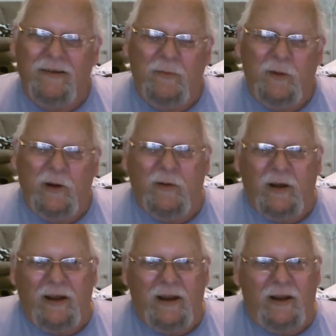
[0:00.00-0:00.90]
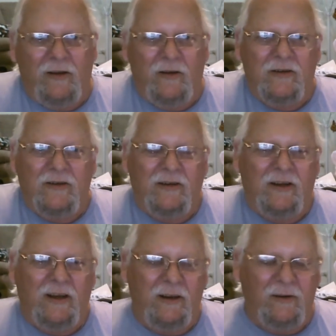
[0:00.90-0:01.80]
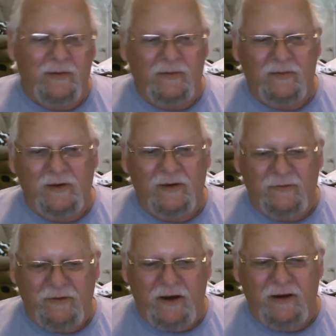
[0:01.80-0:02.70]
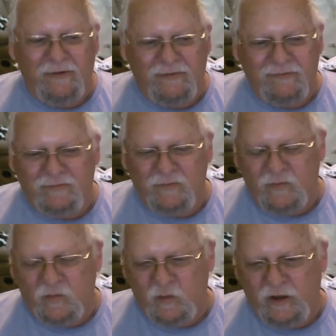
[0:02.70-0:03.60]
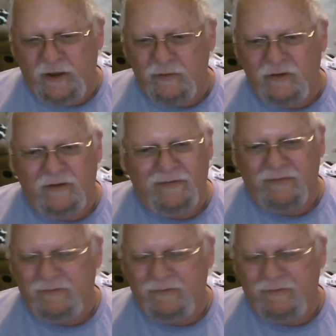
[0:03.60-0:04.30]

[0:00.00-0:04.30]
Me and the other guys got together and on the phone, and we couldn't